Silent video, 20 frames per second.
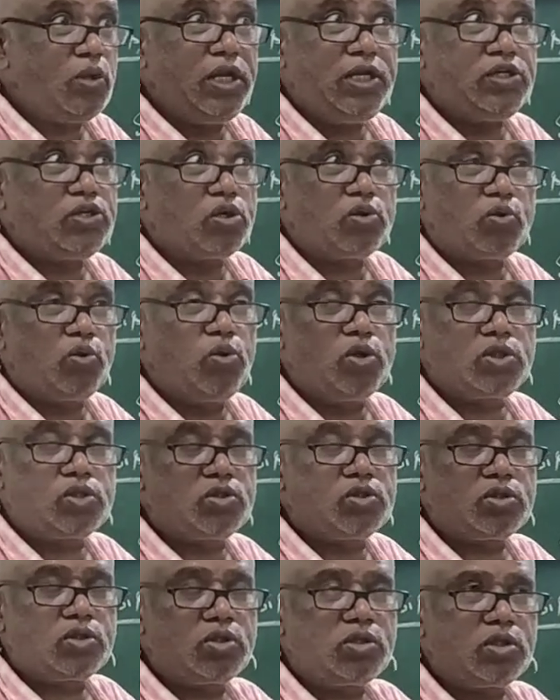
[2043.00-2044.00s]
intercourse,
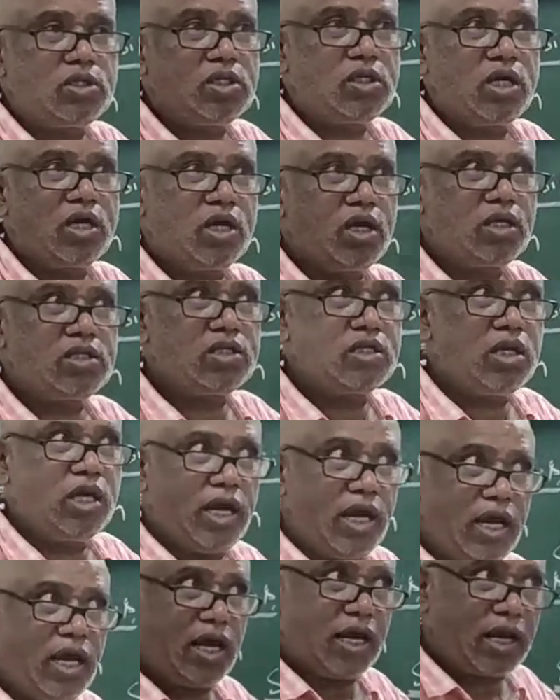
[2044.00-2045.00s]

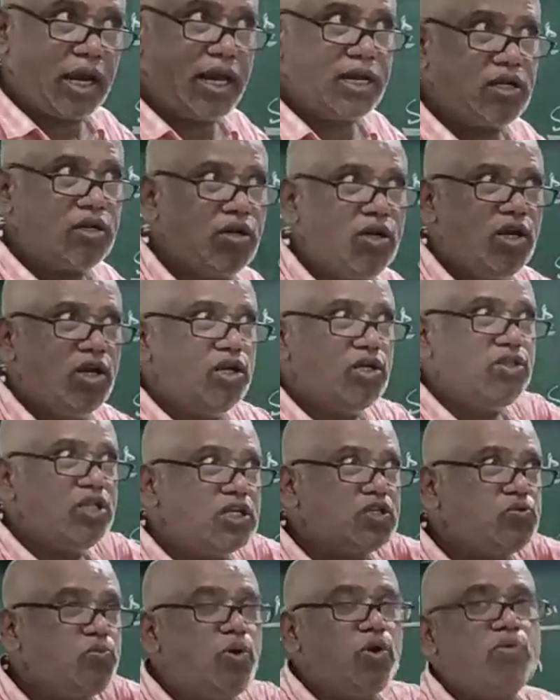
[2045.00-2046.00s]
right? The
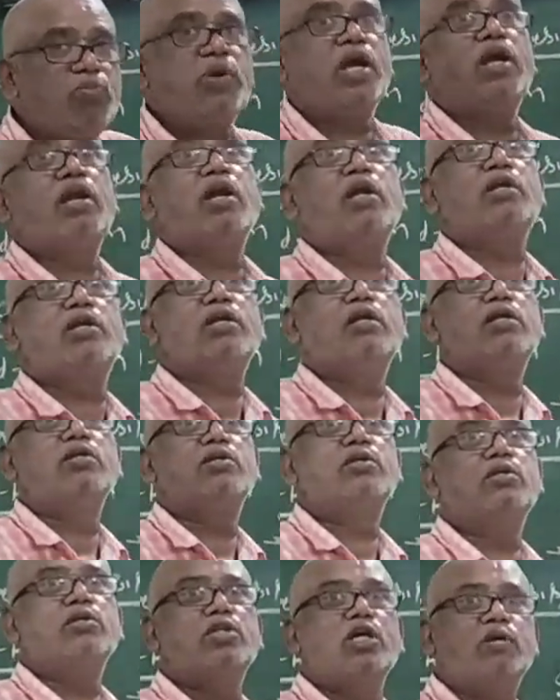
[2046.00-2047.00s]
sperm cannot.
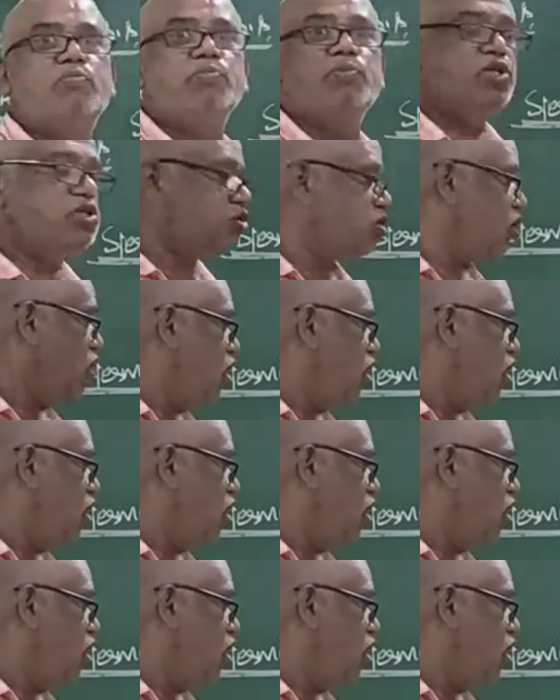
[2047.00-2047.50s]
That means